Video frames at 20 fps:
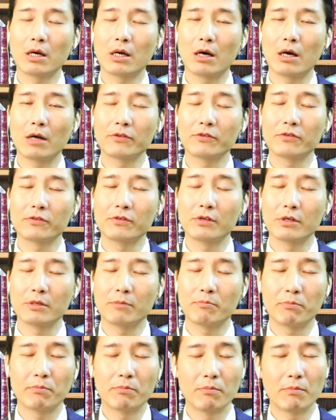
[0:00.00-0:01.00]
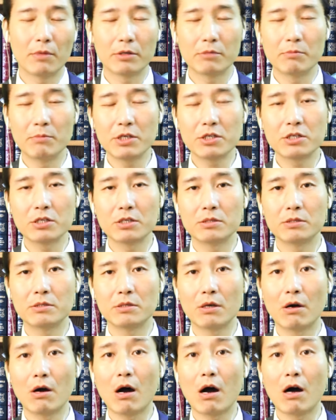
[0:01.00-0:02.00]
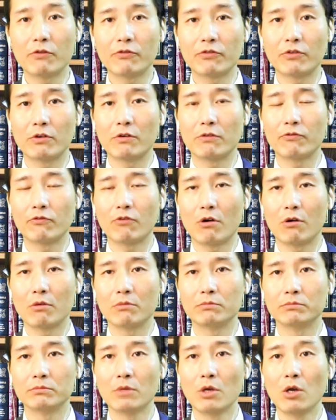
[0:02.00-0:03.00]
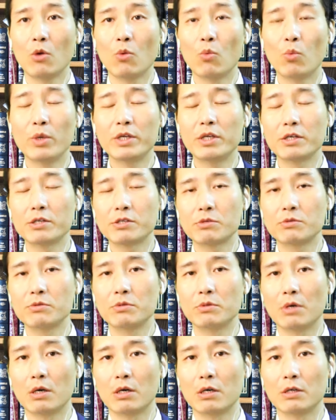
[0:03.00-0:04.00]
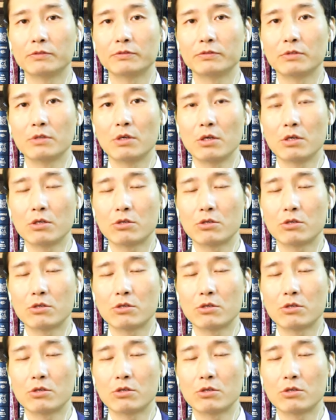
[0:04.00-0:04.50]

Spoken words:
got the admission offer from Wheaton School of